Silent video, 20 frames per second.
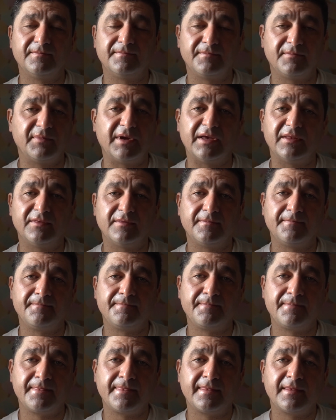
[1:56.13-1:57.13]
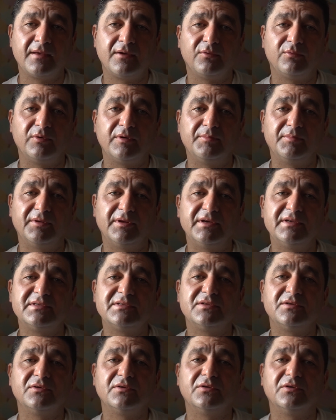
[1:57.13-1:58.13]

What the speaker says: man. We placed